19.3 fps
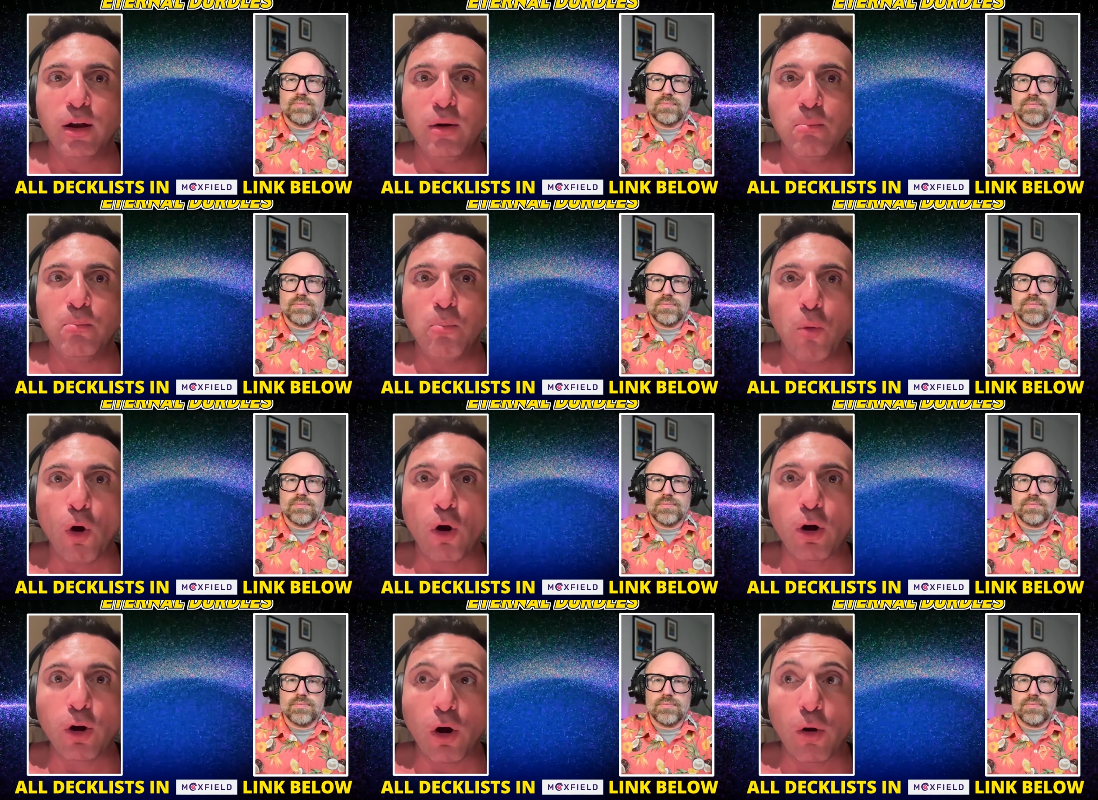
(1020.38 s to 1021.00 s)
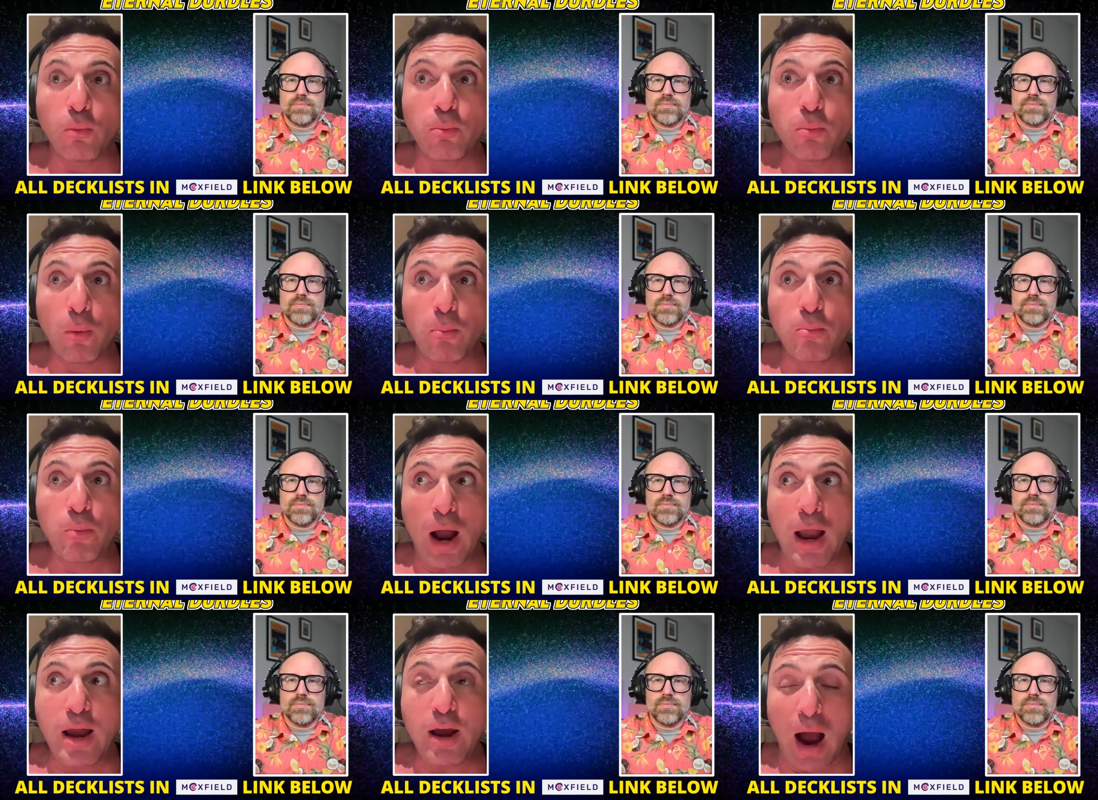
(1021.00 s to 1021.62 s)
Speaker 1: more
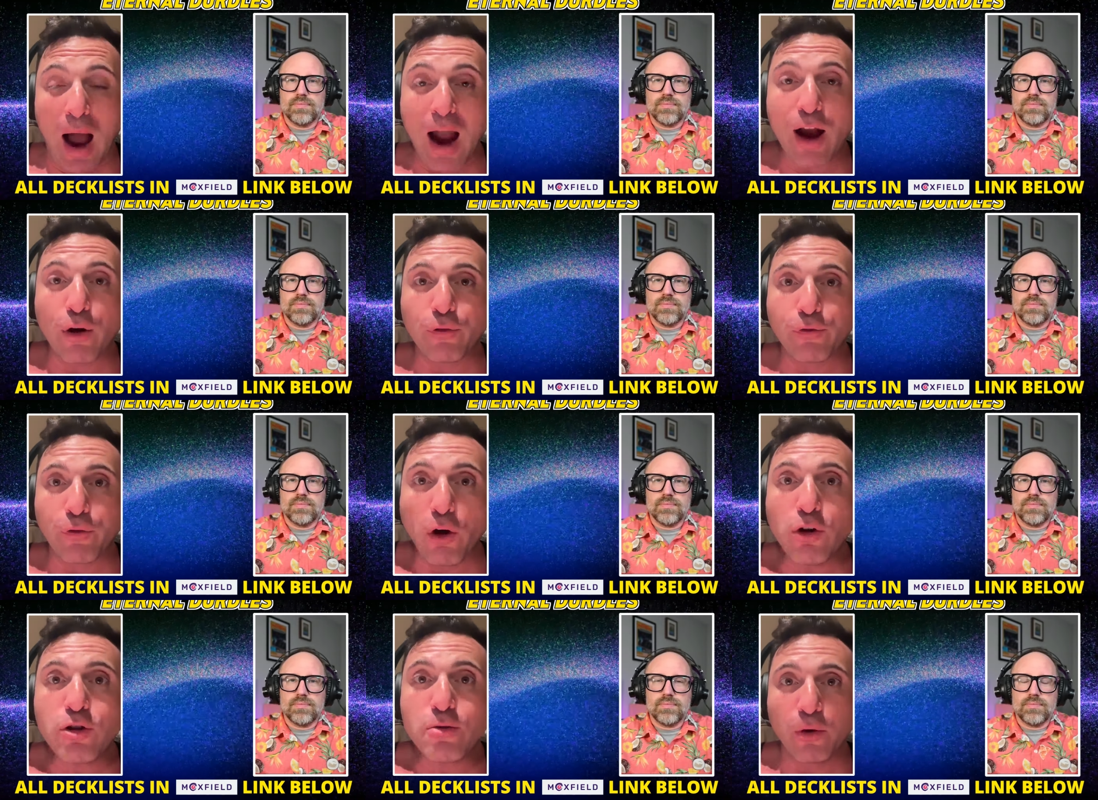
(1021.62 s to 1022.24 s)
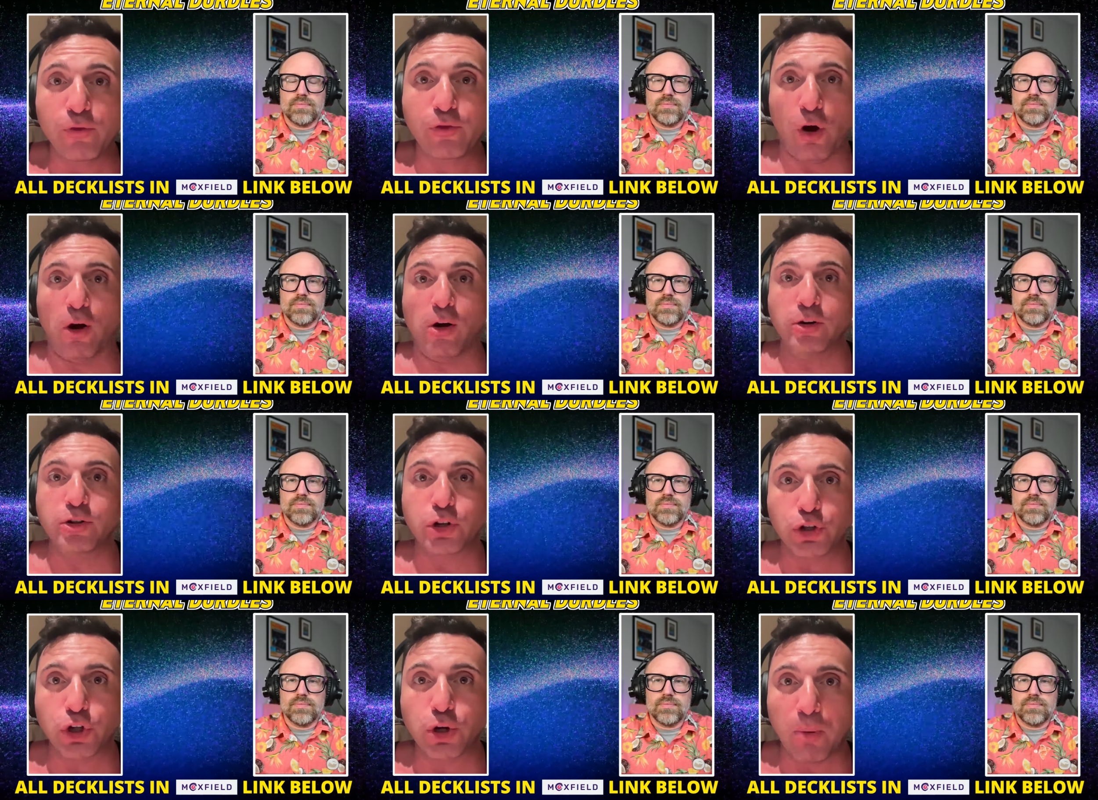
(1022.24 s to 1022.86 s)
a higher volume of
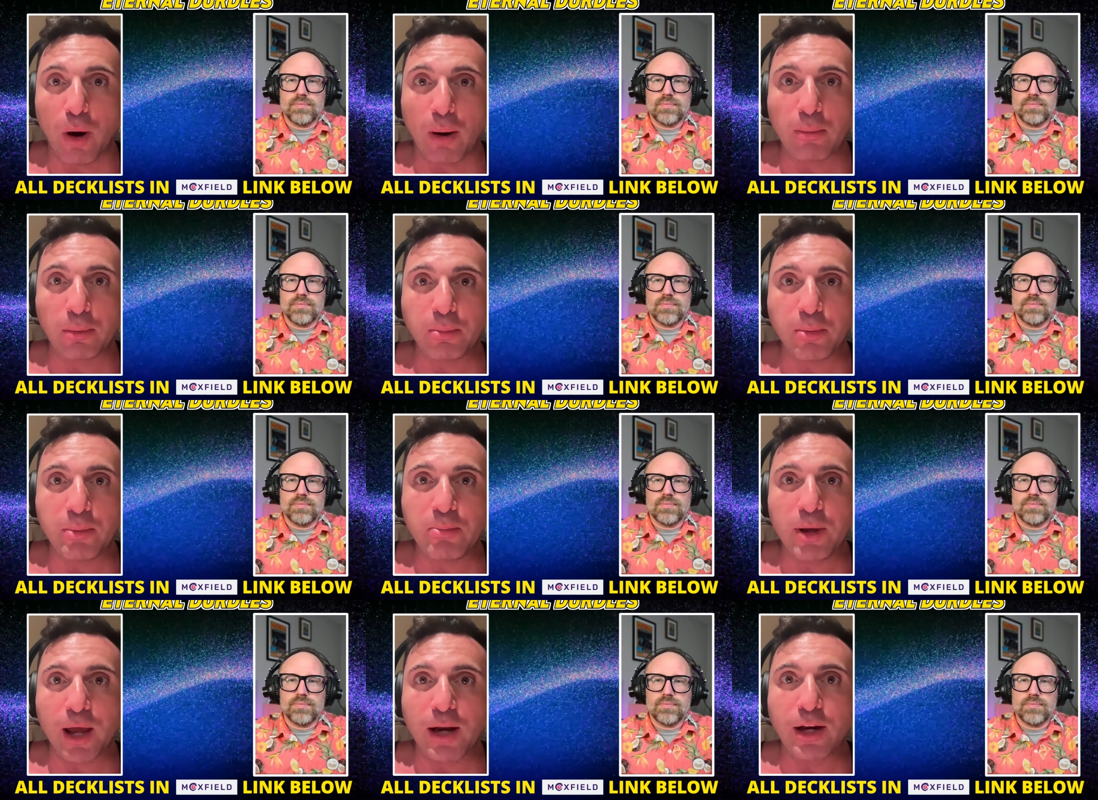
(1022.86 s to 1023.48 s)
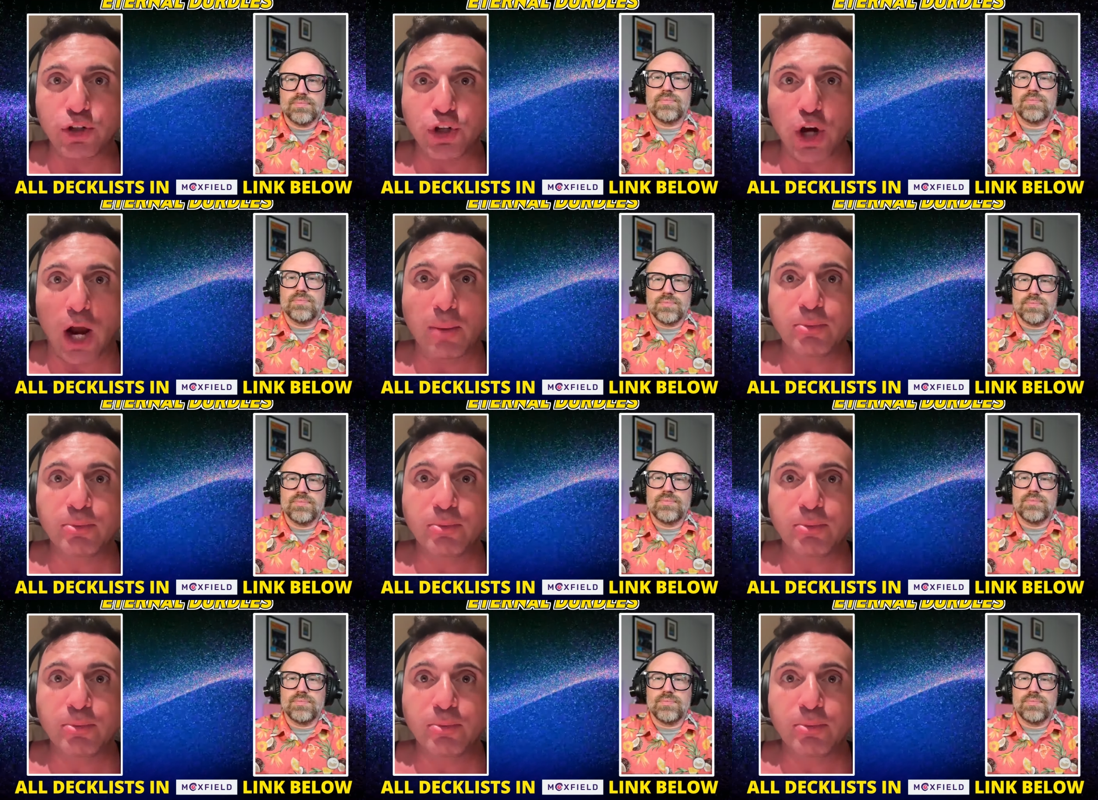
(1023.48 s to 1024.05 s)
cards should probably be getting chopped